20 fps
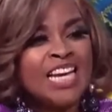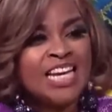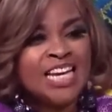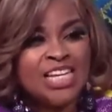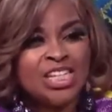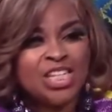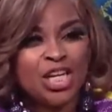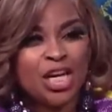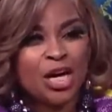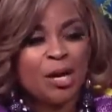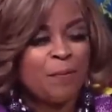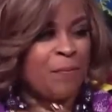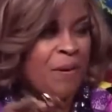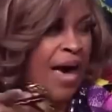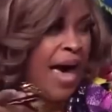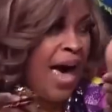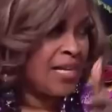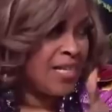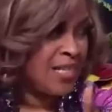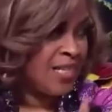each
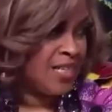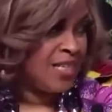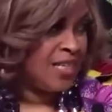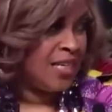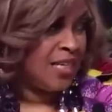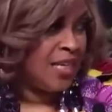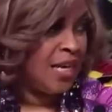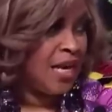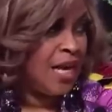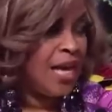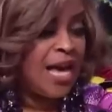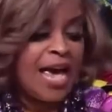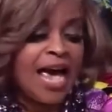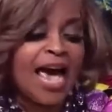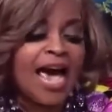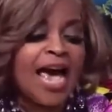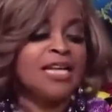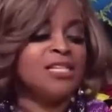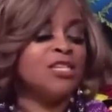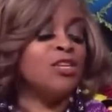capacity.
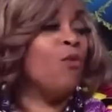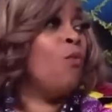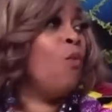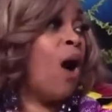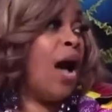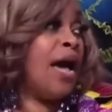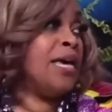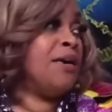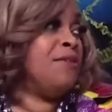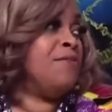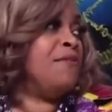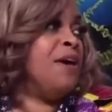Mm-hmm. As a wife,